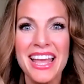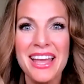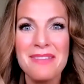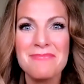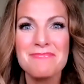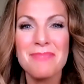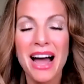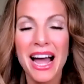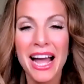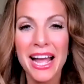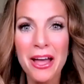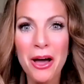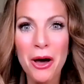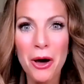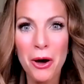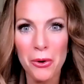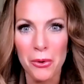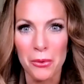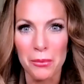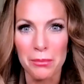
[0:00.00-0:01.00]
My
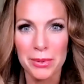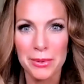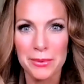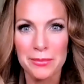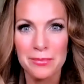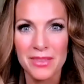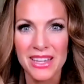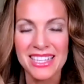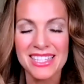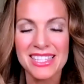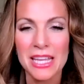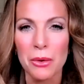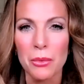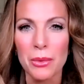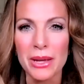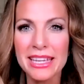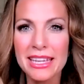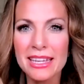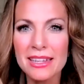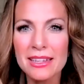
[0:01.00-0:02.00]
hope is that
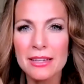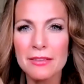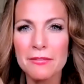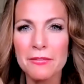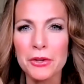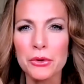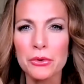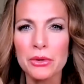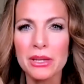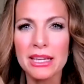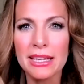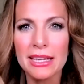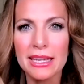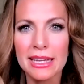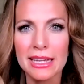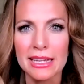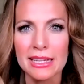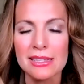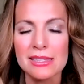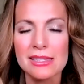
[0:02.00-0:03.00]
we can give you
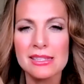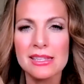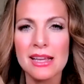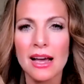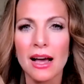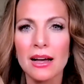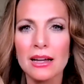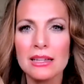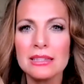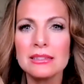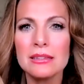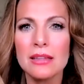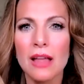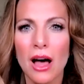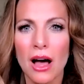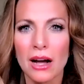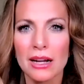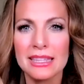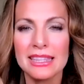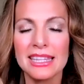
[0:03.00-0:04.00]
keys to
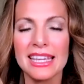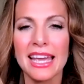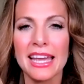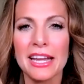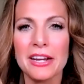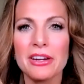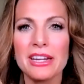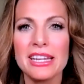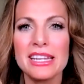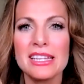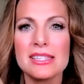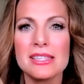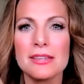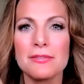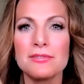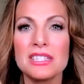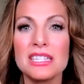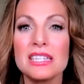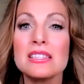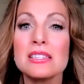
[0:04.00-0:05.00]
unlock the areas
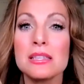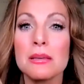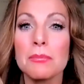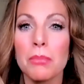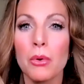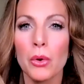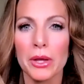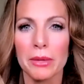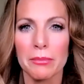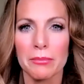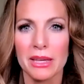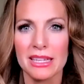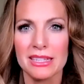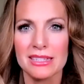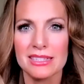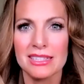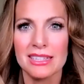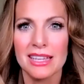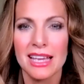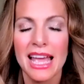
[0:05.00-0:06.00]
of
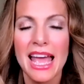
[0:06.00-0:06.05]
disappointment